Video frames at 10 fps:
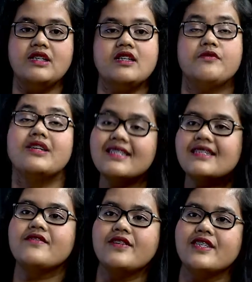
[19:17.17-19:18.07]
we're
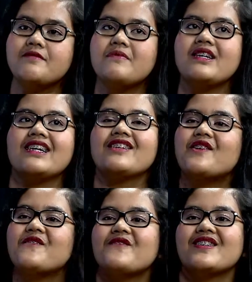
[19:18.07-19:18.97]
serious, but in
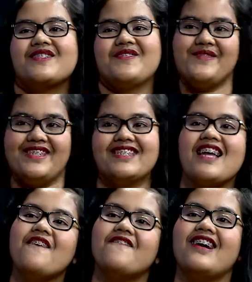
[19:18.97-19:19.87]
conference we just
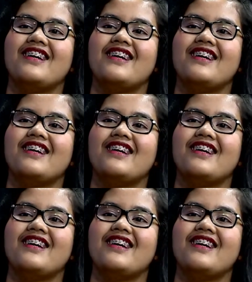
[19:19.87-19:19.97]
have fun.